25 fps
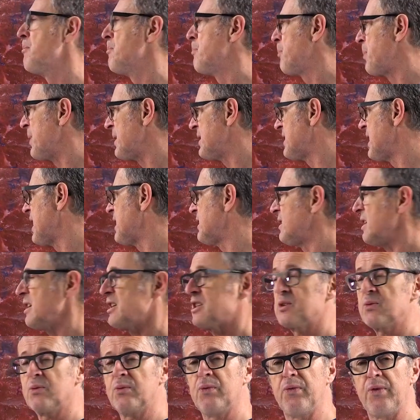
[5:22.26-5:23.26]
but that
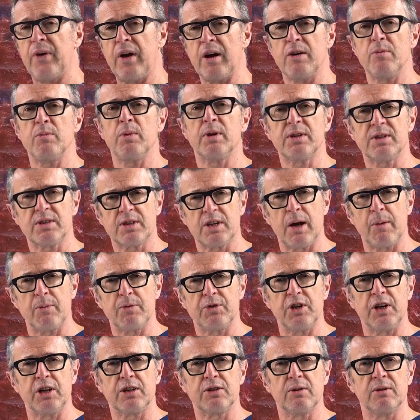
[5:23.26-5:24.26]
is very much
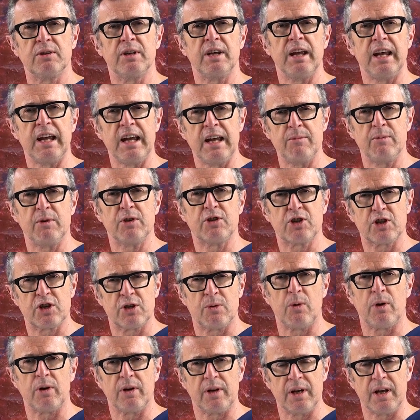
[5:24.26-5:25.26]
subject to the image
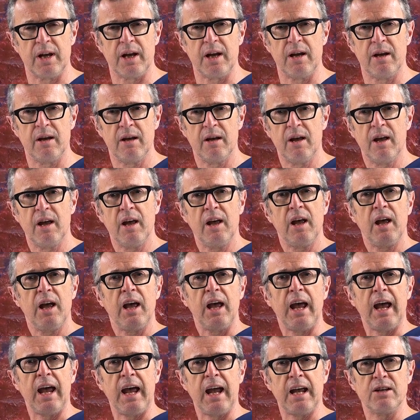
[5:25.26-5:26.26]
quality
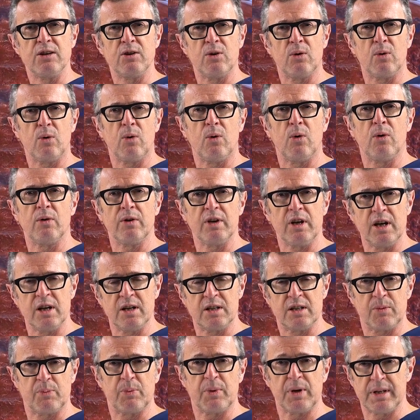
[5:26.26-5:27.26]
and your own
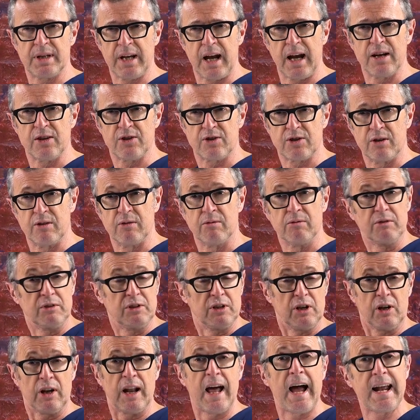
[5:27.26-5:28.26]
interpretation,
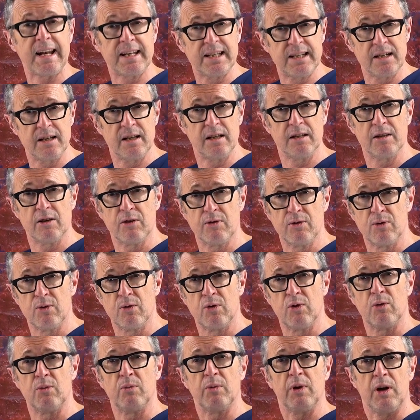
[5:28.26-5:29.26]
the lighting in the
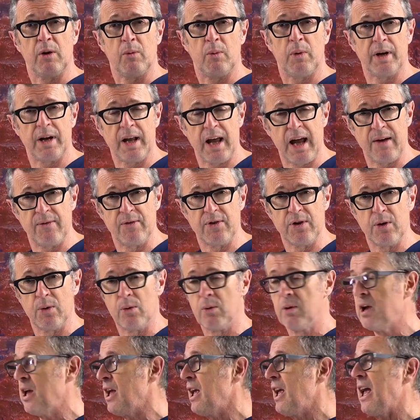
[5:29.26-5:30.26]
room, and what have
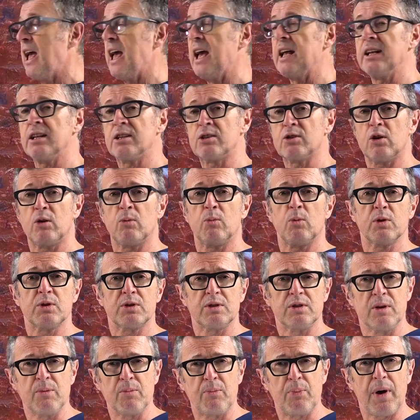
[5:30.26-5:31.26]
you. And it's
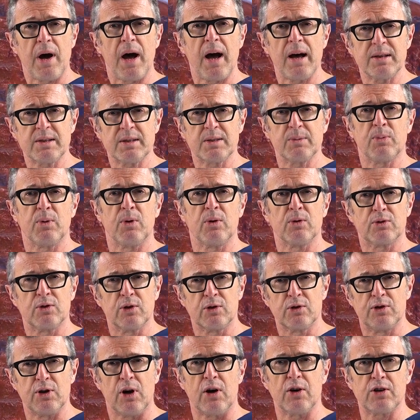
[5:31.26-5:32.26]
almost impossible to
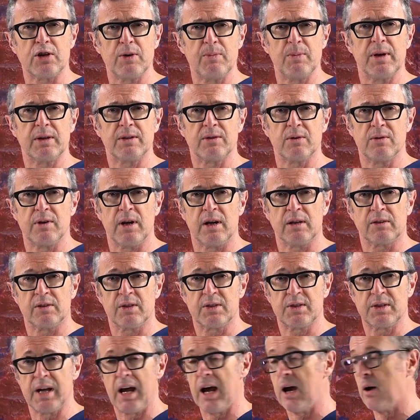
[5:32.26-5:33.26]
document an
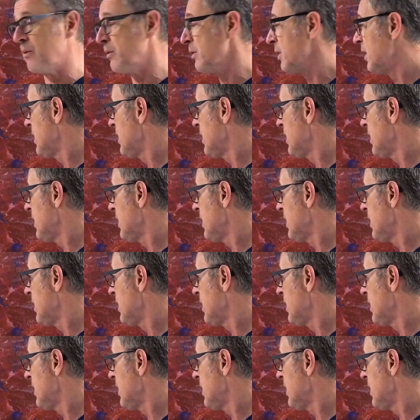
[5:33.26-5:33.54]
ultrasound.